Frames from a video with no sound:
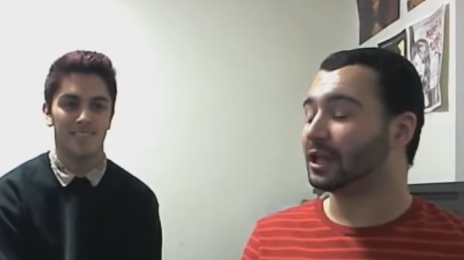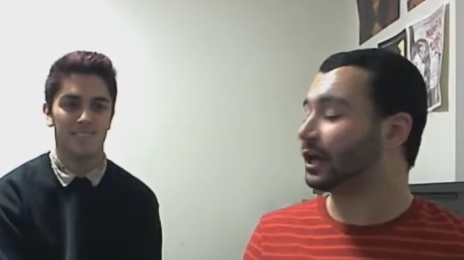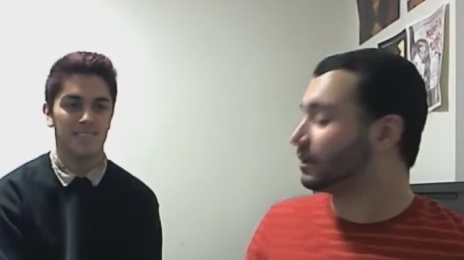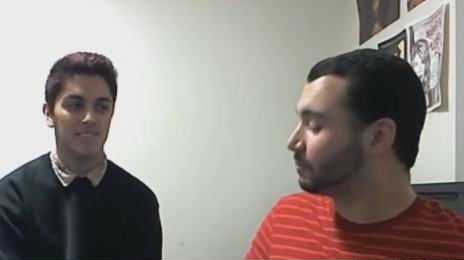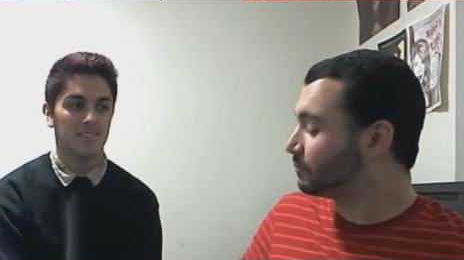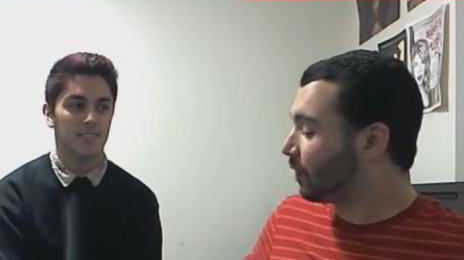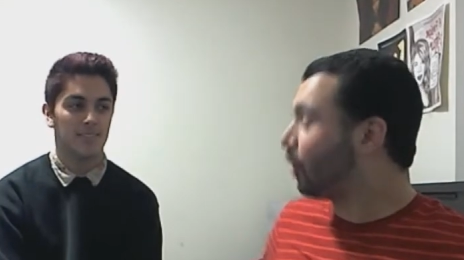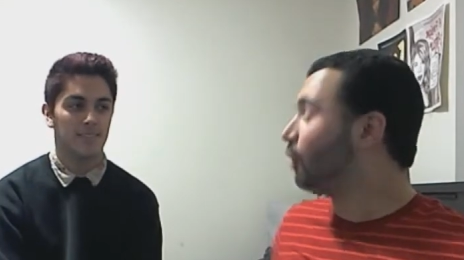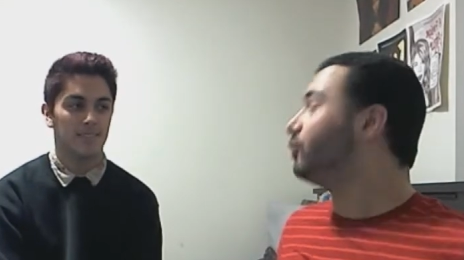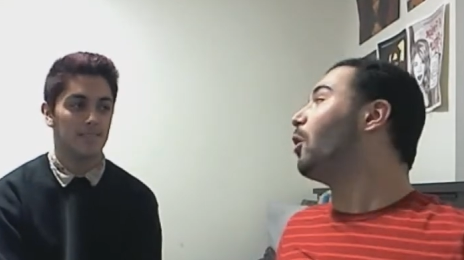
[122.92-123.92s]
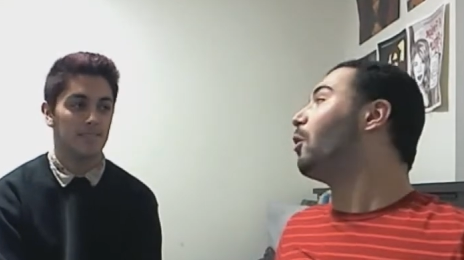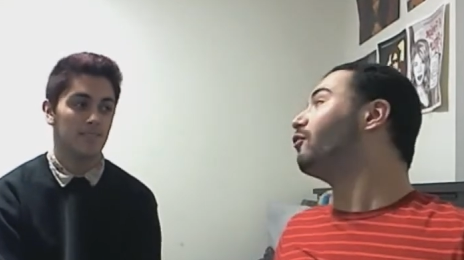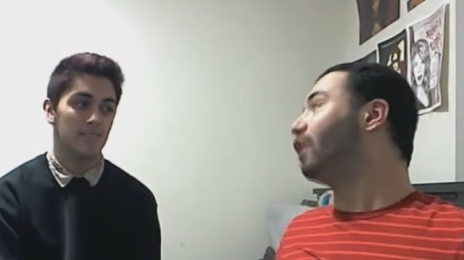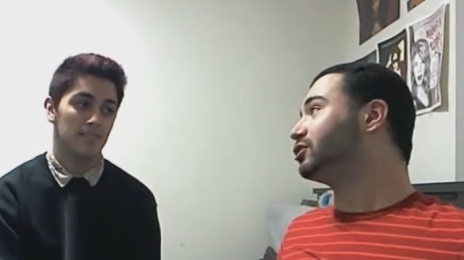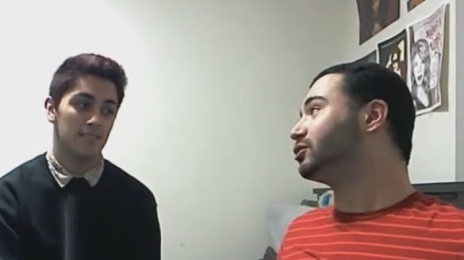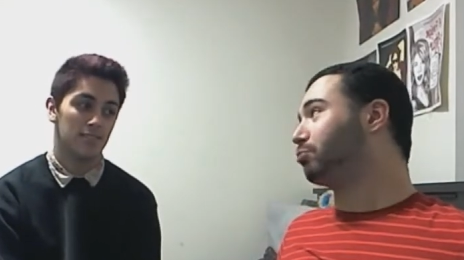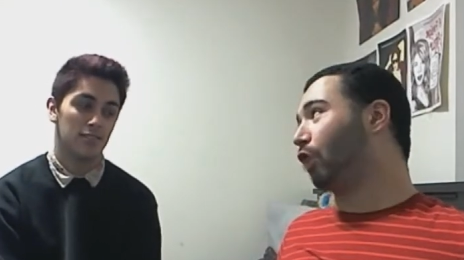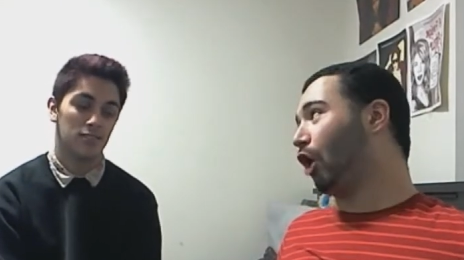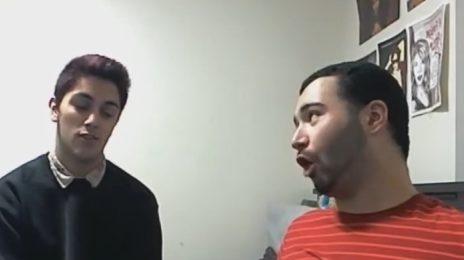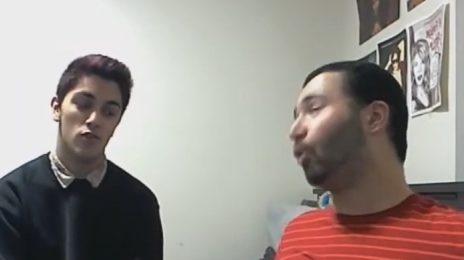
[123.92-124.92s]
Speaker 1: like, no offense,
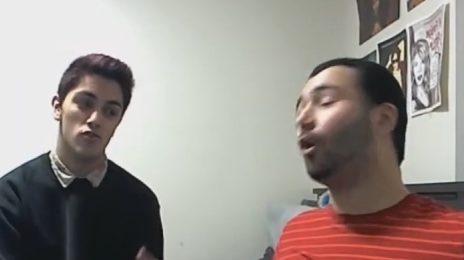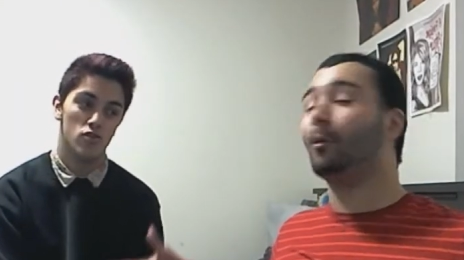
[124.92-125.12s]
bro,